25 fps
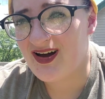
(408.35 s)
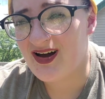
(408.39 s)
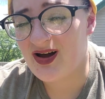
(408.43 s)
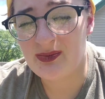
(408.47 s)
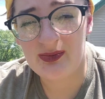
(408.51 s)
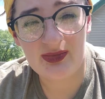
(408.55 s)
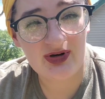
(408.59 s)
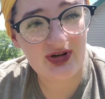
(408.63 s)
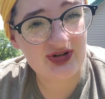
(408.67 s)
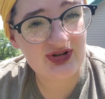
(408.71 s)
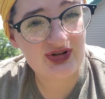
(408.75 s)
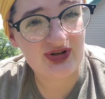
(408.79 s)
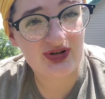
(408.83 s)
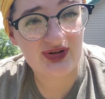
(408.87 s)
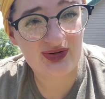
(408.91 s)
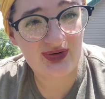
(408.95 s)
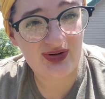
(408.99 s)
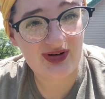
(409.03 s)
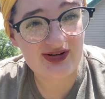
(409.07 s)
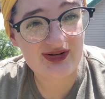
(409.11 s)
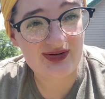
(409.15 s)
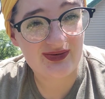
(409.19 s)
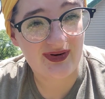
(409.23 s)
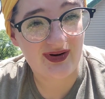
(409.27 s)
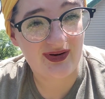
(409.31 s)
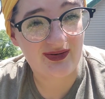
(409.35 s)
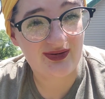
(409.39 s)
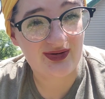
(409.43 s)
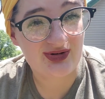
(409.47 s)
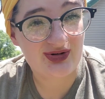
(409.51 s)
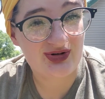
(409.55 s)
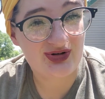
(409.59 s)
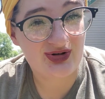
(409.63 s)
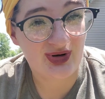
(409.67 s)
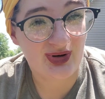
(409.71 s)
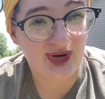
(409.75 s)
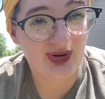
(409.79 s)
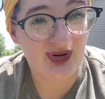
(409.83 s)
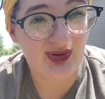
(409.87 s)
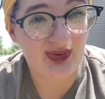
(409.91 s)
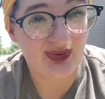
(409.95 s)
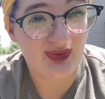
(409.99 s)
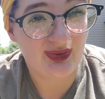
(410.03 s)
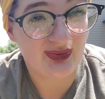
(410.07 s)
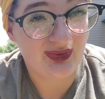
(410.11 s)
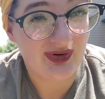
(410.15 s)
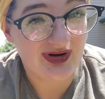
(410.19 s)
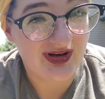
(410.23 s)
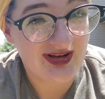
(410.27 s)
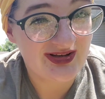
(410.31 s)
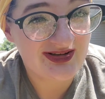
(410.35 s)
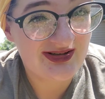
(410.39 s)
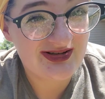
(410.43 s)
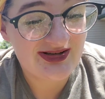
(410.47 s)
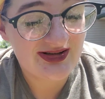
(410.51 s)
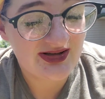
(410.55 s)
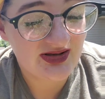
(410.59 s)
I'm gonna turn you guys around and show you the weeds